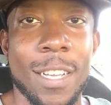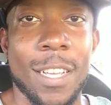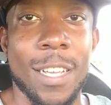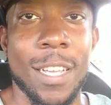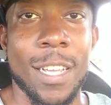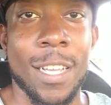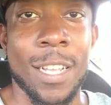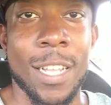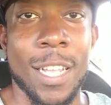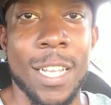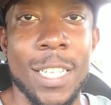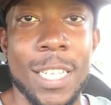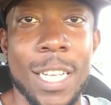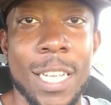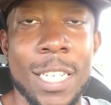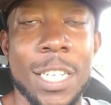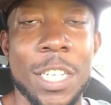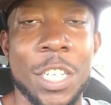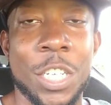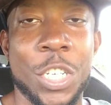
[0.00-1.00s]
and let's say
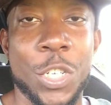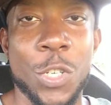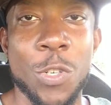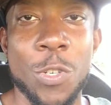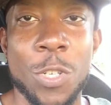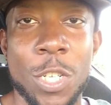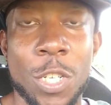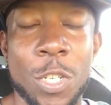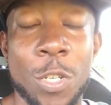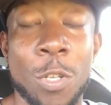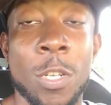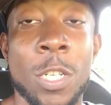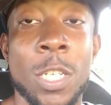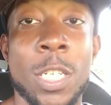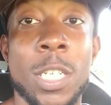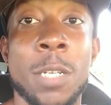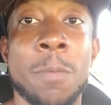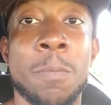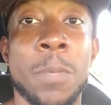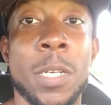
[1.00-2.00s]
she's choosing you and
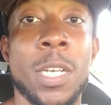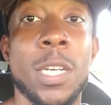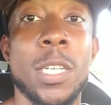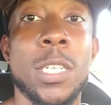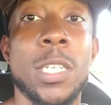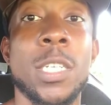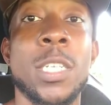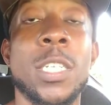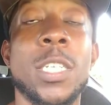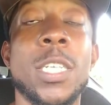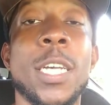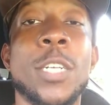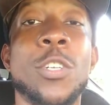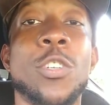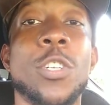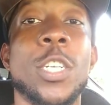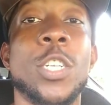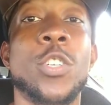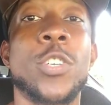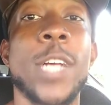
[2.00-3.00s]
she because she's
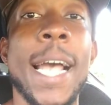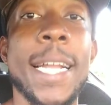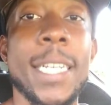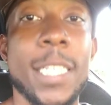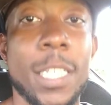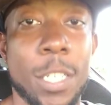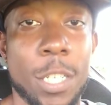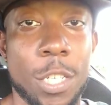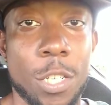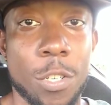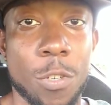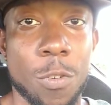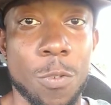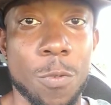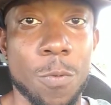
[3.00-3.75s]
sexually attracted to you